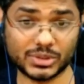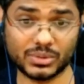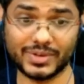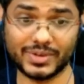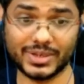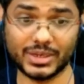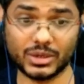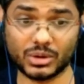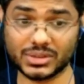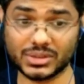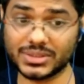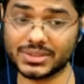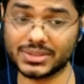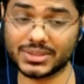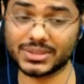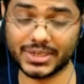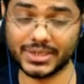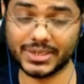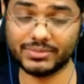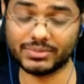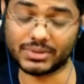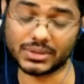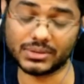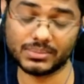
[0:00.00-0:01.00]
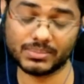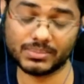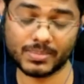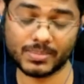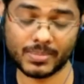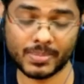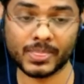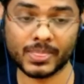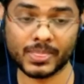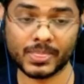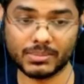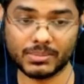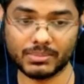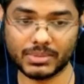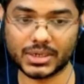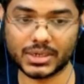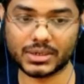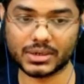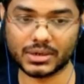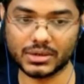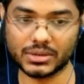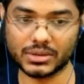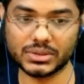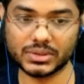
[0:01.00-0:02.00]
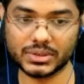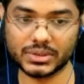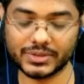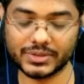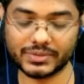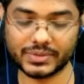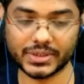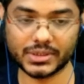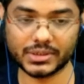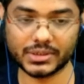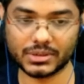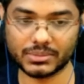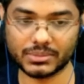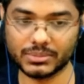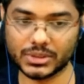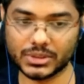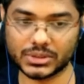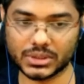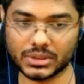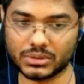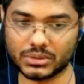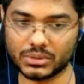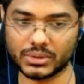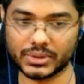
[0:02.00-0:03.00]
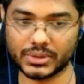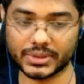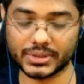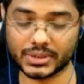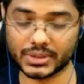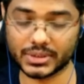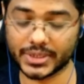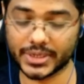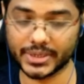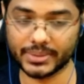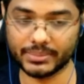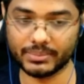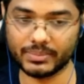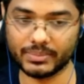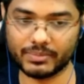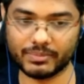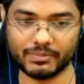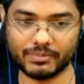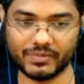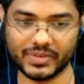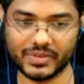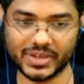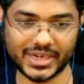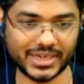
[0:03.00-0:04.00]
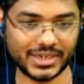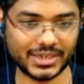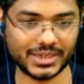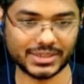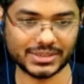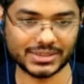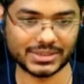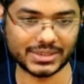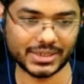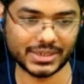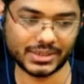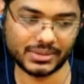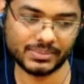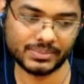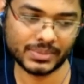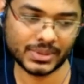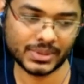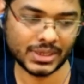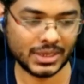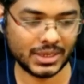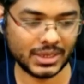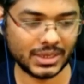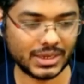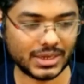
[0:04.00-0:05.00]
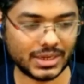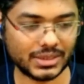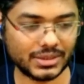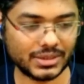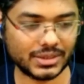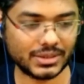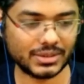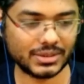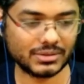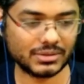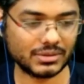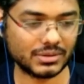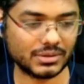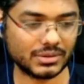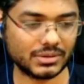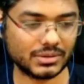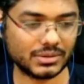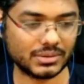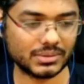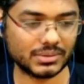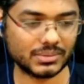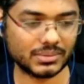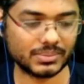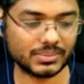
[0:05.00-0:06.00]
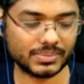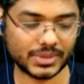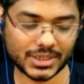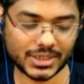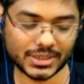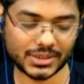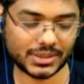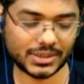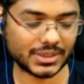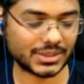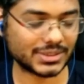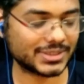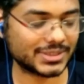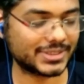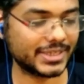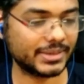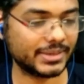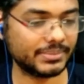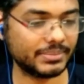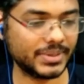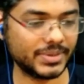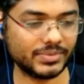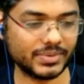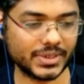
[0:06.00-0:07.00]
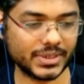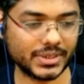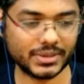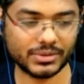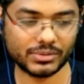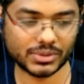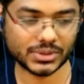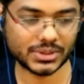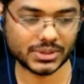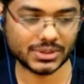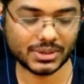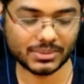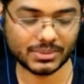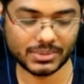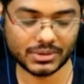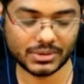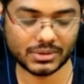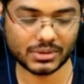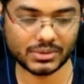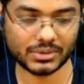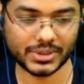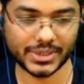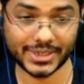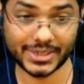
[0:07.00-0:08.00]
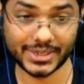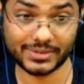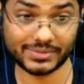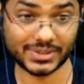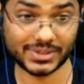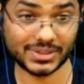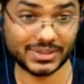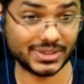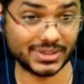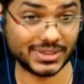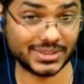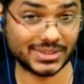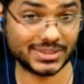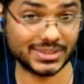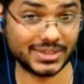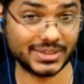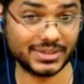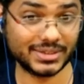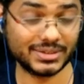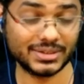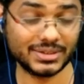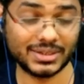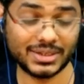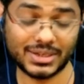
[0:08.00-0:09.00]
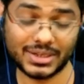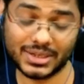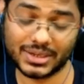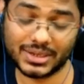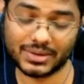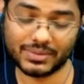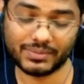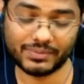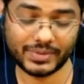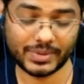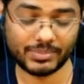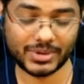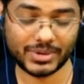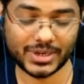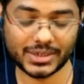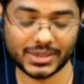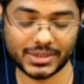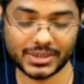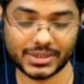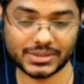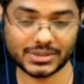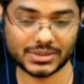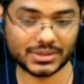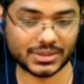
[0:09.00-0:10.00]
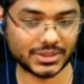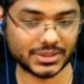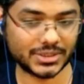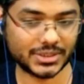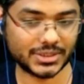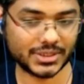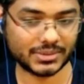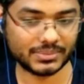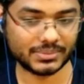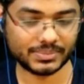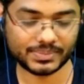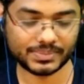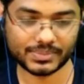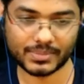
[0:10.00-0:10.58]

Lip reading: So we lost 3-1, but Arjun defeated Abdusatro in that game very nicely. And then that same evening, it was a double round day after the rest day, we played against Russia.